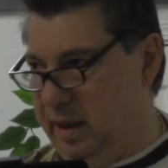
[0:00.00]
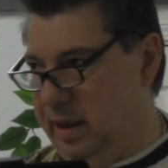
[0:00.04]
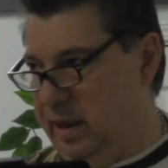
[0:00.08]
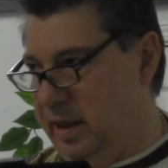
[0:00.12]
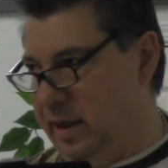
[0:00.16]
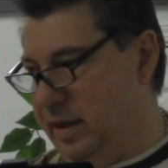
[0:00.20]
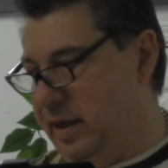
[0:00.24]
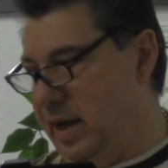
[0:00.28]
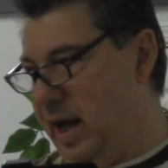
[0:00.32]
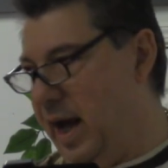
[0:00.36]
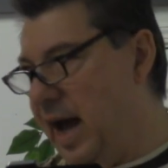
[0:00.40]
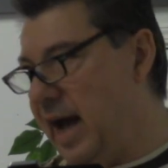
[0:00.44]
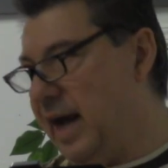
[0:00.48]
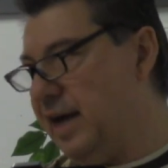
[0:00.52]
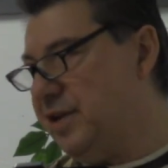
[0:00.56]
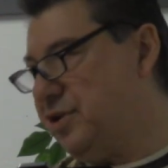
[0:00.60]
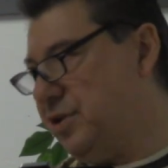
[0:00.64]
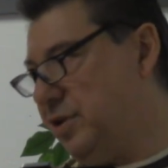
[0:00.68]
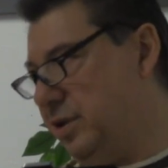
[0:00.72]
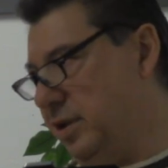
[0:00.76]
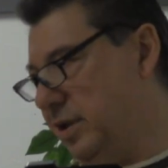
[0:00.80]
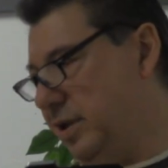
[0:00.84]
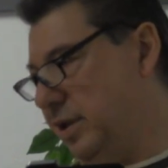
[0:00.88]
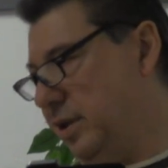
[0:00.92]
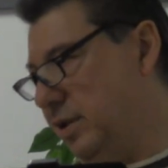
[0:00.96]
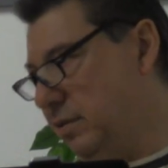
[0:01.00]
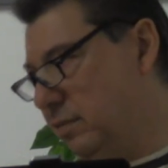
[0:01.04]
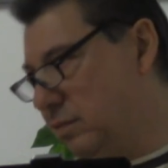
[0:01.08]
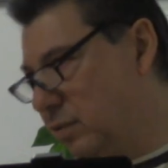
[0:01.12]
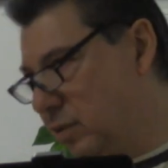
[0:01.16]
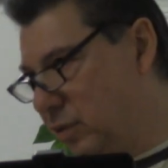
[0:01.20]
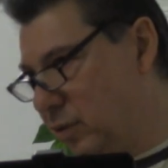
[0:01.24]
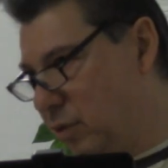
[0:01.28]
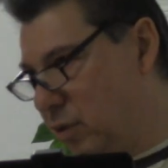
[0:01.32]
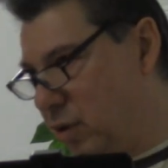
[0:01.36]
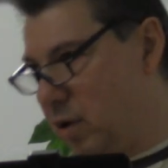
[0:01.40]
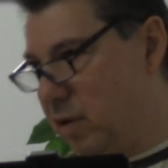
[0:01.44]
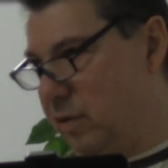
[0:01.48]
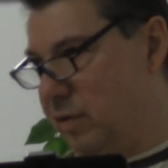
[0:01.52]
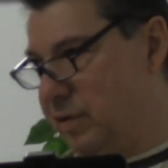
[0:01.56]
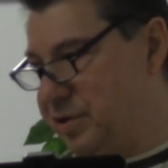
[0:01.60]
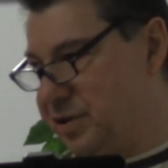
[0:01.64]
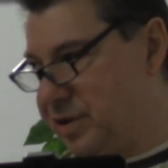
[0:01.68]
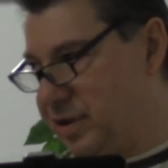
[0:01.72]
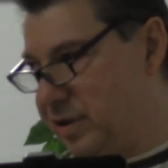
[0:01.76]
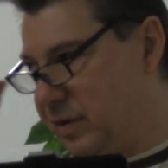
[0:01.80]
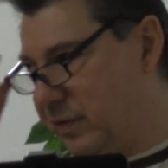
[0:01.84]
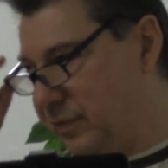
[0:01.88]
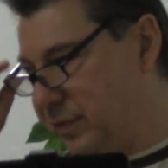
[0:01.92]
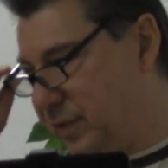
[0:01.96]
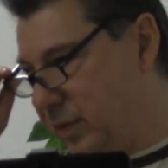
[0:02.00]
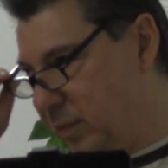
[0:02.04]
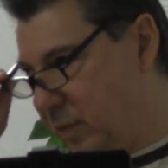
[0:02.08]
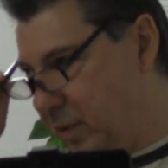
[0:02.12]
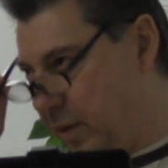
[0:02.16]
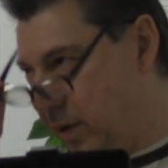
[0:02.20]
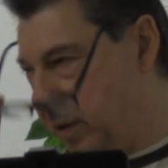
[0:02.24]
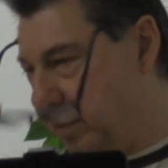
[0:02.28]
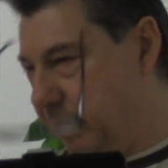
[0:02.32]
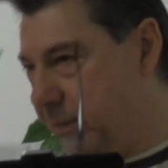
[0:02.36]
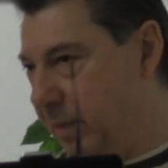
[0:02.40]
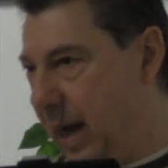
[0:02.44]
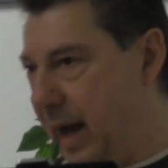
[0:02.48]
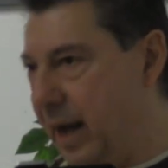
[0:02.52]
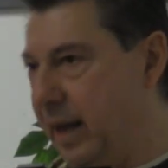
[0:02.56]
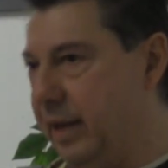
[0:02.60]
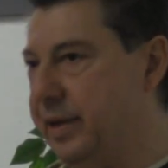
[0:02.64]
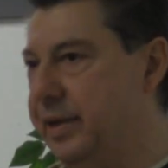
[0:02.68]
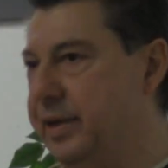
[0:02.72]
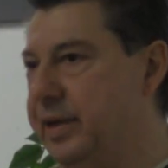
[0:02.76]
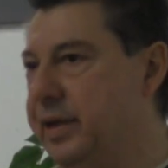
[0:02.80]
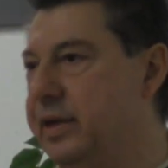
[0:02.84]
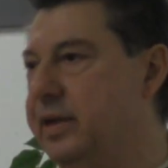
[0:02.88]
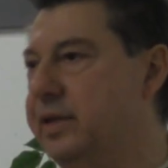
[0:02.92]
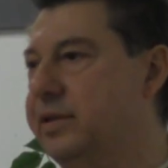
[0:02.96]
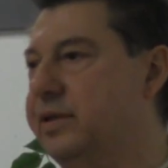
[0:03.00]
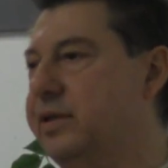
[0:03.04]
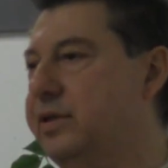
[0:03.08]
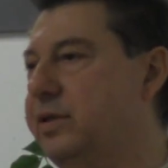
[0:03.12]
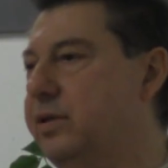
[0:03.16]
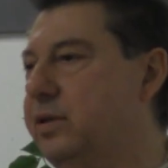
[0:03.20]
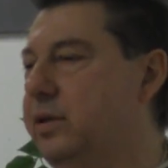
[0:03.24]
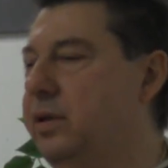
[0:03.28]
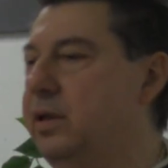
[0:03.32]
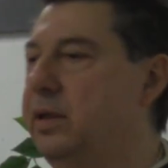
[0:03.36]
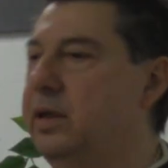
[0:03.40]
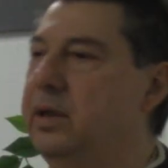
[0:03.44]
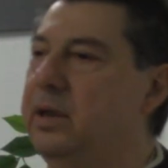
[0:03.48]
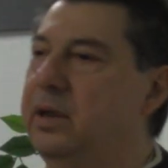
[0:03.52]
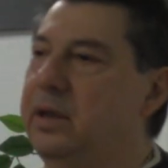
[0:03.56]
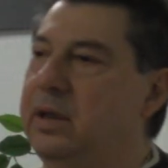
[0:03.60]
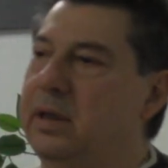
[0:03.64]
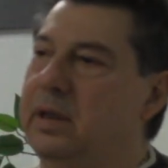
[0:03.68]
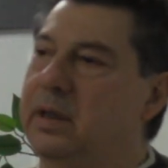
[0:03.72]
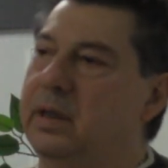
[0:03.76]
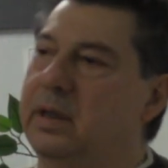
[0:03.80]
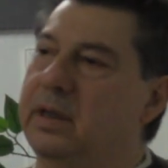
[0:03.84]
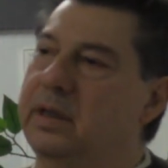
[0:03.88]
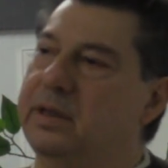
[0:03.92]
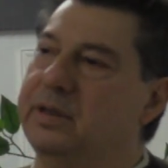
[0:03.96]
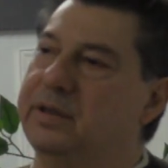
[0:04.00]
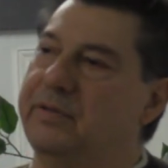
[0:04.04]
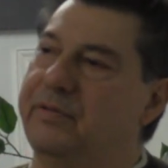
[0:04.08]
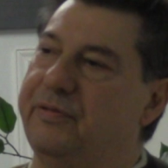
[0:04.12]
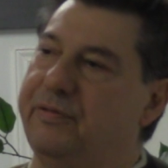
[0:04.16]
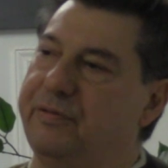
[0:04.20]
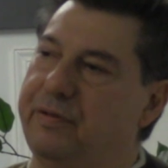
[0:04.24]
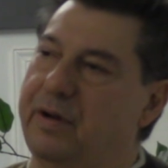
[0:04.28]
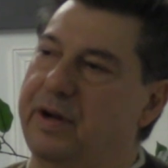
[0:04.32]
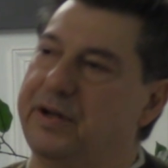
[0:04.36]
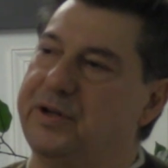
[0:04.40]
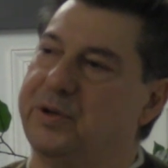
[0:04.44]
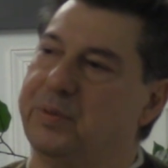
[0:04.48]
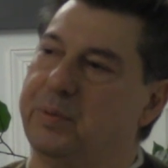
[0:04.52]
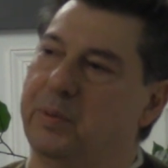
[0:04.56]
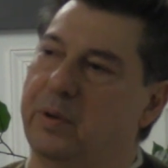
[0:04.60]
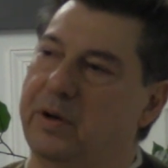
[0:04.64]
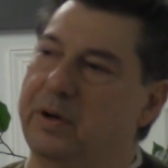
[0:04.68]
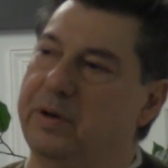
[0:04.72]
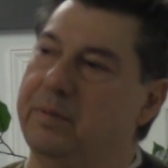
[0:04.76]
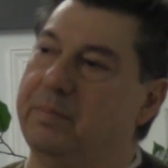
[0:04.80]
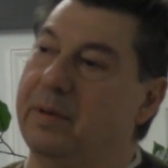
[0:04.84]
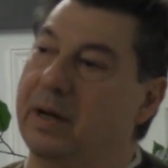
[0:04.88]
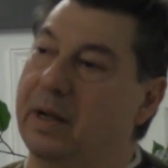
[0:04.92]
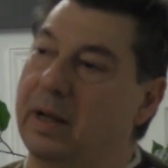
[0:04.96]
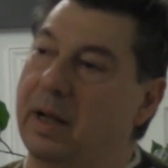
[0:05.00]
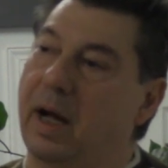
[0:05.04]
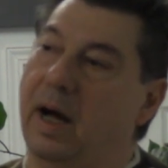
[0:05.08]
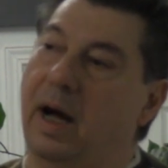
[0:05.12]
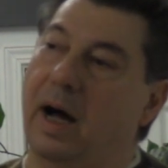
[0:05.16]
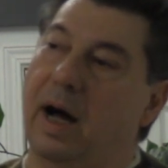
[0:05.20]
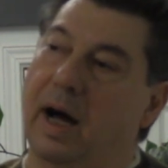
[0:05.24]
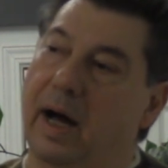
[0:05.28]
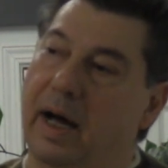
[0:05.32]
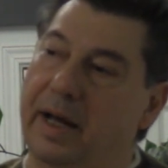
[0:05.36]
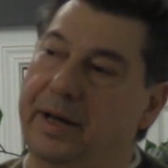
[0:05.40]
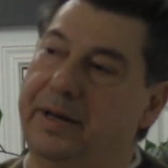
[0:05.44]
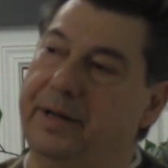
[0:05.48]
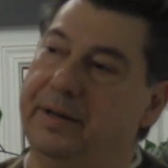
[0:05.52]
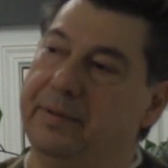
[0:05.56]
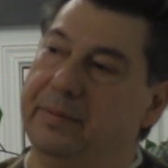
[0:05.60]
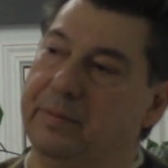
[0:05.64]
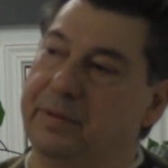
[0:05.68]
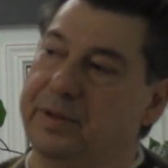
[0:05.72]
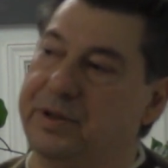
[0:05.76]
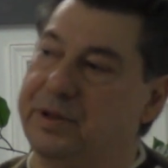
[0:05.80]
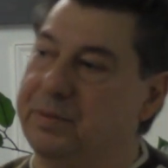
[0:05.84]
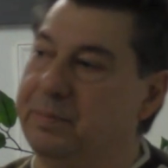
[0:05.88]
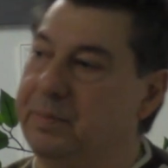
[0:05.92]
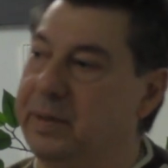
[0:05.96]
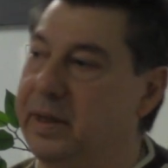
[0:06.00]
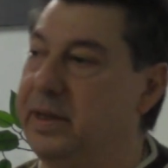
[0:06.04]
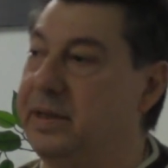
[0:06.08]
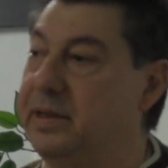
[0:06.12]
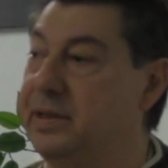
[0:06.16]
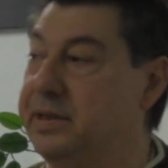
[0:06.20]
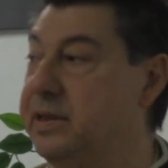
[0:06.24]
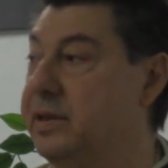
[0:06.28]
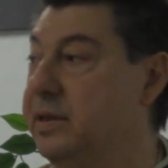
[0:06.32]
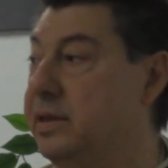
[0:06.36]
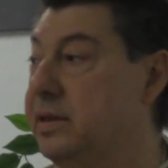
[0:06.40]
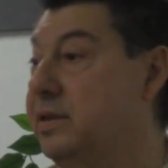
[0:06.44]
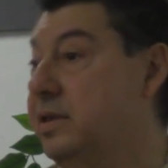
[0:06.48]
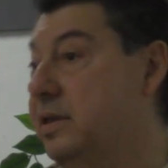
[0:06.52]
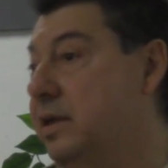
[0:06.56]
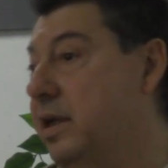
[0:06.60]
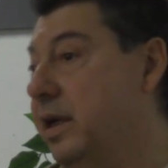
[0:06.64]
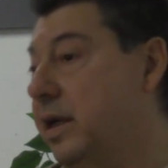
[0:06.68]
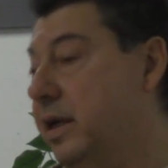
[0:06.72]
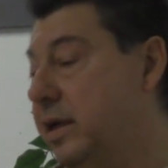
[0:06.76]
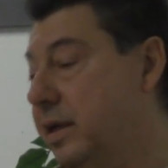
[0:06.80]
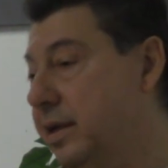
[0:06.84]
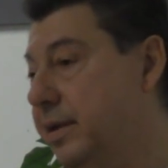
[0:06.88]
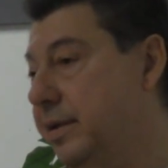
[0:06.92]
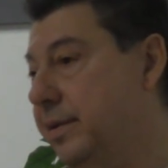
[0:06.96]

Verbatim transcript: And actually, the root origin of the word malady is, is a French word, malade, which means sick.